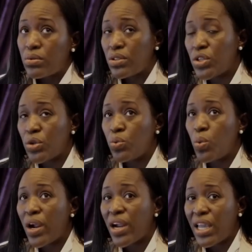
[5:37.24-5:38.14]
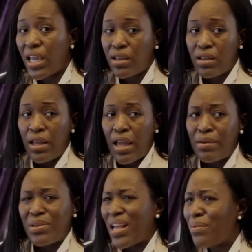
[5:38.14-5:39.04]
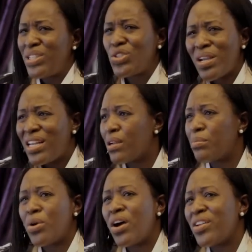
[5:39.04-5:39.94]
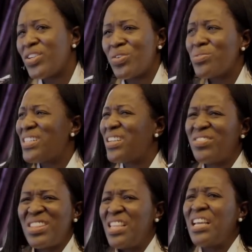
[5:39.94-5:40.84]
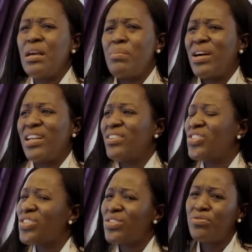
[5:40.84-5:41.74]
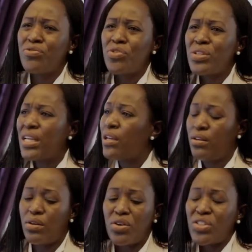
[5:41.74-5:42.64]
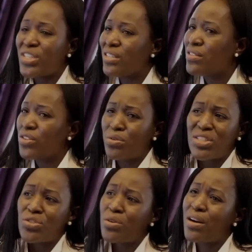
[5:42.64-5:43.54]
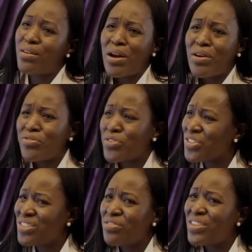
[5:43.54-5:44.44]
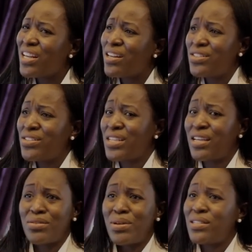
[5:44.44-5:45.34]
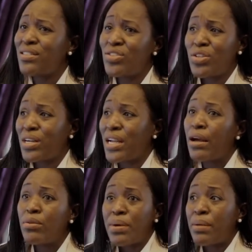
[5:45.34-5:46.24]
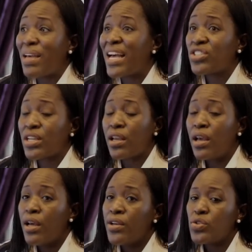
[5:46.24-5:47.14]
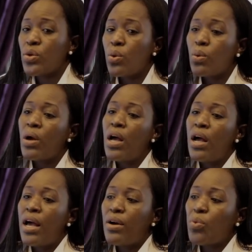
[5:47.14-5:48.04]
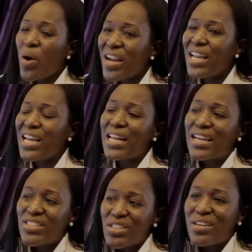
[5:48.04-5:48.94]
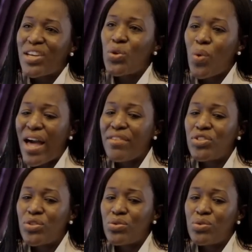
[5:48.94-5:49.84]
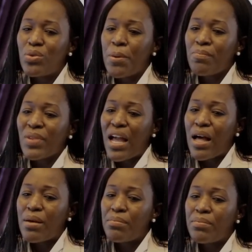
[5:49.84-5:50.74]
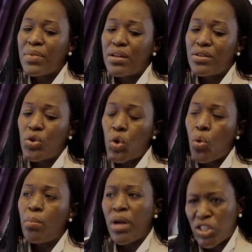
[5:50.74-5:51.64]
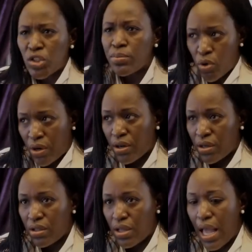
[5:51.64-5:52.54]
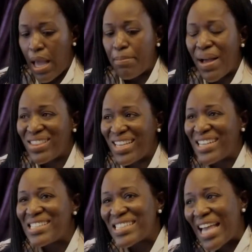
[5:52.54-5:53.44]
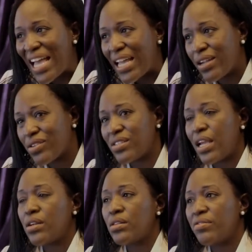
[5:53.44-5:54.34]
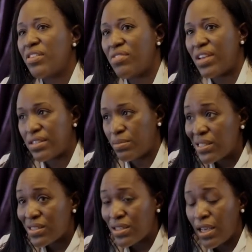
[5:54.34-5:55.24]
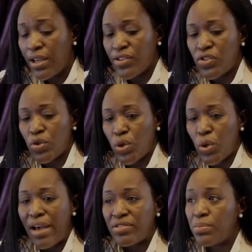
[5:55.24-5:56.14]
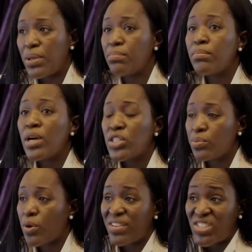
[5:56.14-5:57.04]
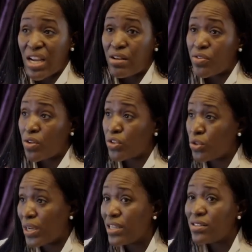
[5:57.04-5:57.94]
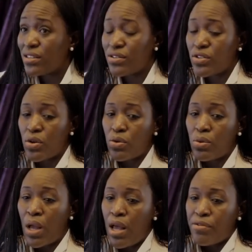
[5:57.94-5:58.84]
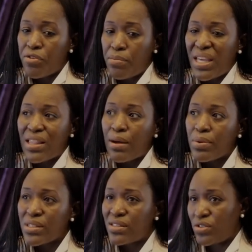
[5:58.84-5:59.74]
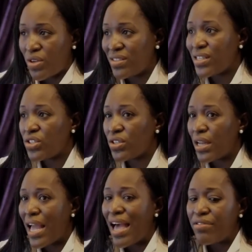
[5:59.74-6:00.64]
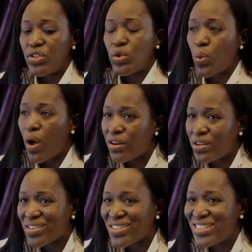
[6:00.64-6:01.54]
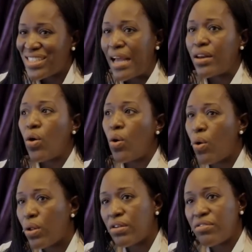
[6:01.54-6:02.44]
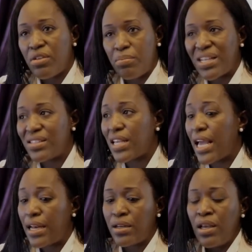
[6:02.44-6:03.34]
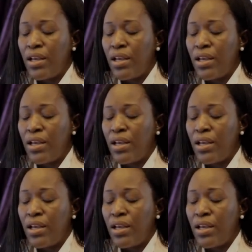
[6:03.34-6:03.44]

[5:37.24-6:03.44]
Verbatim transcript: you know, working, I mean, trading abroad, you don't really even think about it. It's just fully, you're not chasing your registrar around for your dividend. It just gets credited to your account by magic. So working in Nigeria, you have to um, know much more about the entire cycle of investments. So you have to be much more of a jack of all trades. So for me, that was the transition, having to understand all of the bits and